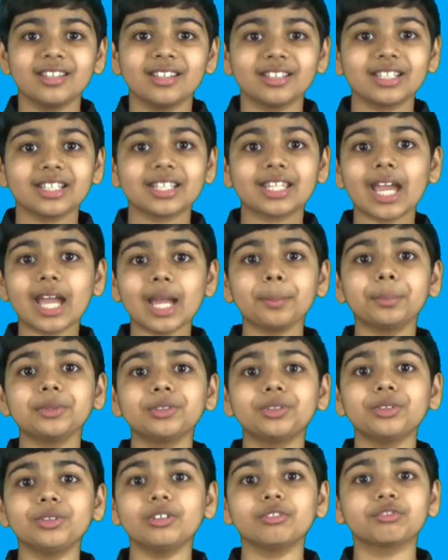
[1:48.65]
The
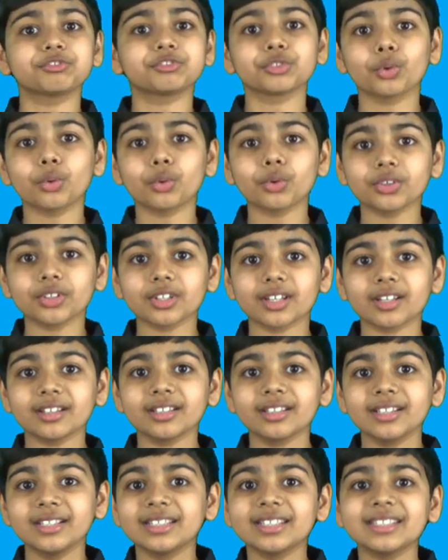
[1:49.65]
capital of Florida